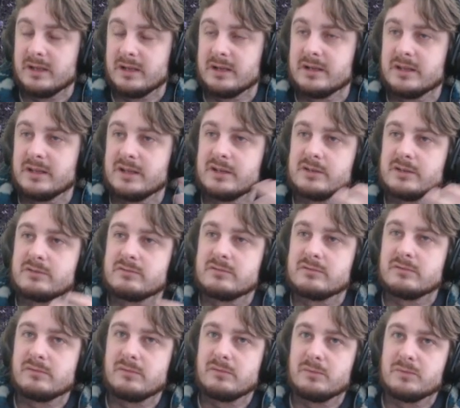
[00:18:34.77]
And then
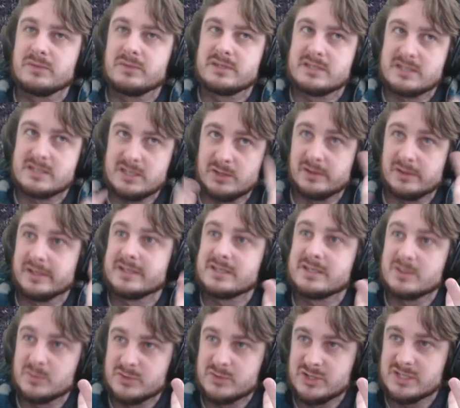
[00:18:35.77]
it's
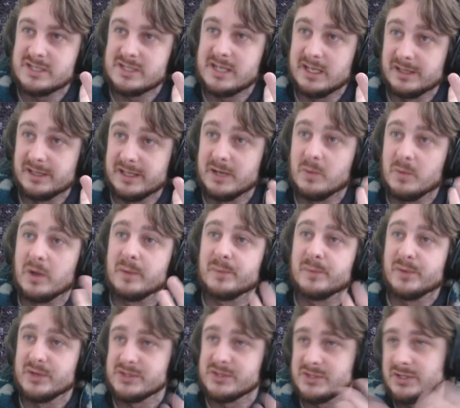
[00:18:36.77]
still just killing one
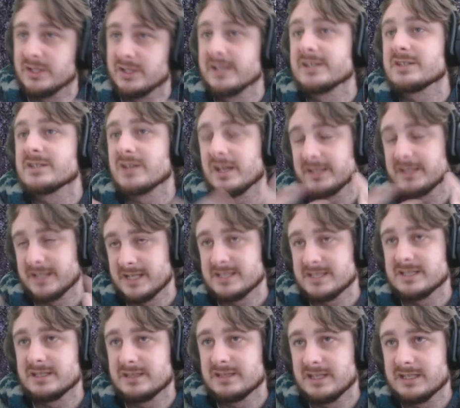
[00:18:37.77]
person each night. That's
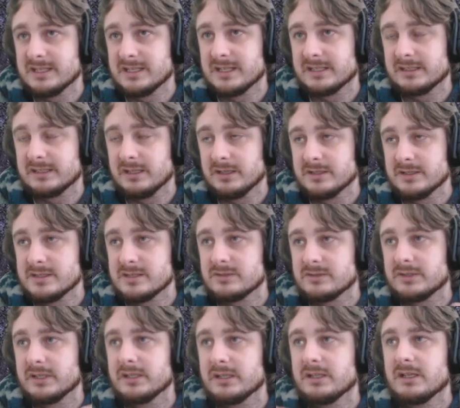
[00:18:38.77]
the thing that it does,
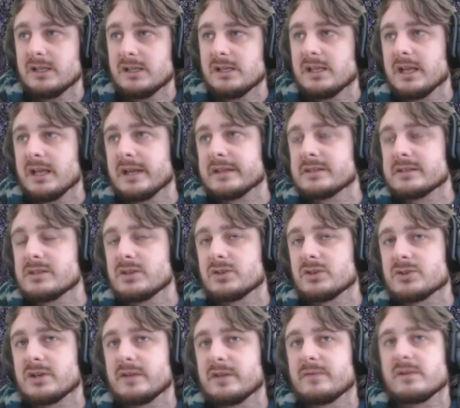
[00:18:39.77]
right? And so you're
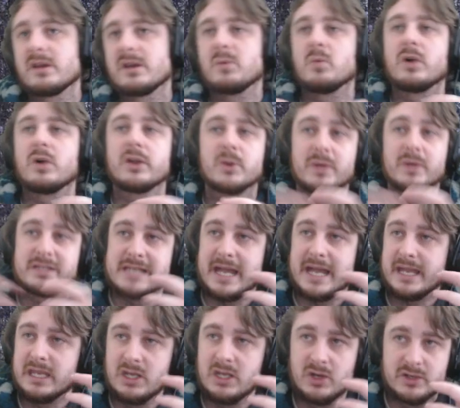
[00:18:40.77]
trying to figure out what you're
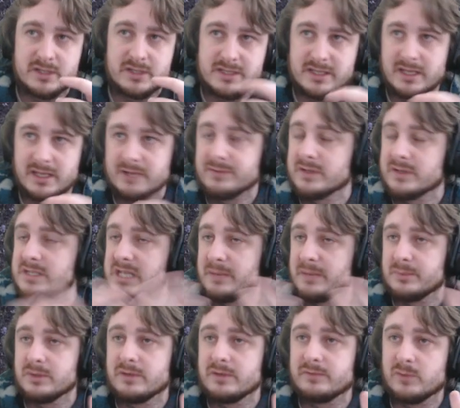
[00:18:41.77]
attacking onto that. Like, for
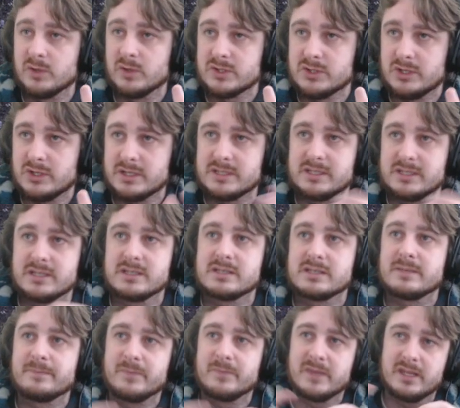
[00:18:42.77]
example, the Vortox
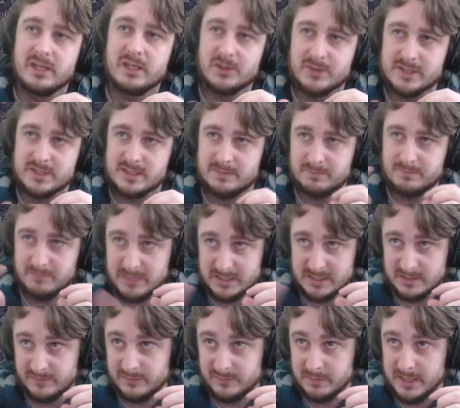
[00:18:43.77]
is, here is a
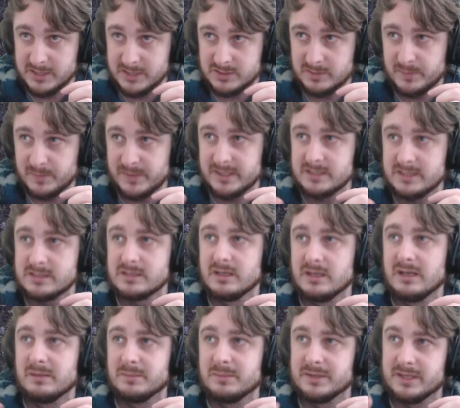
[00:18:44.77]
misinformation piece,
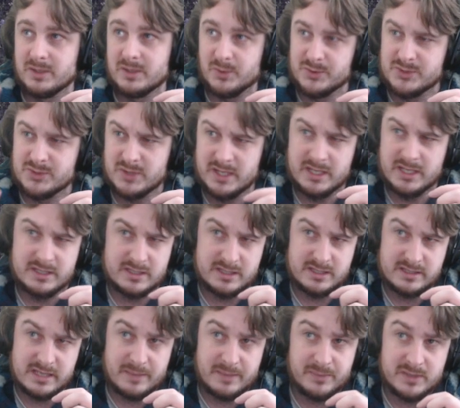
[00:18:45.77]
but then also here's a
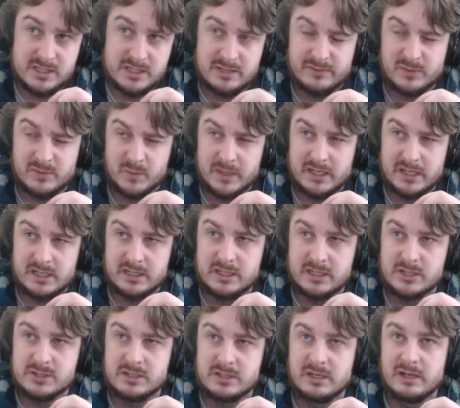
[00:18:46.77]
separate different win
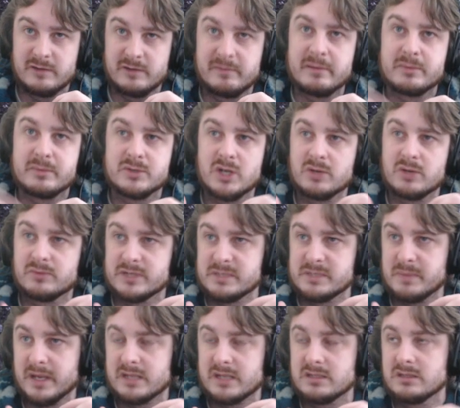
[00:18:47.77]
condition if people don't
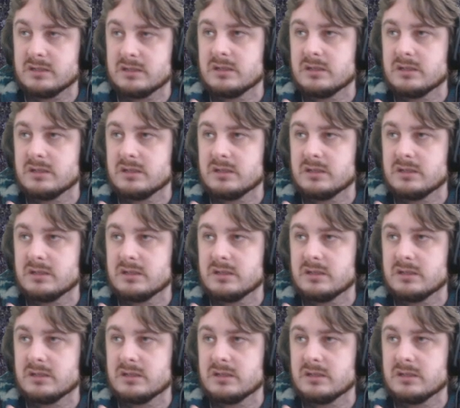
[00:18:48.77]
respect it.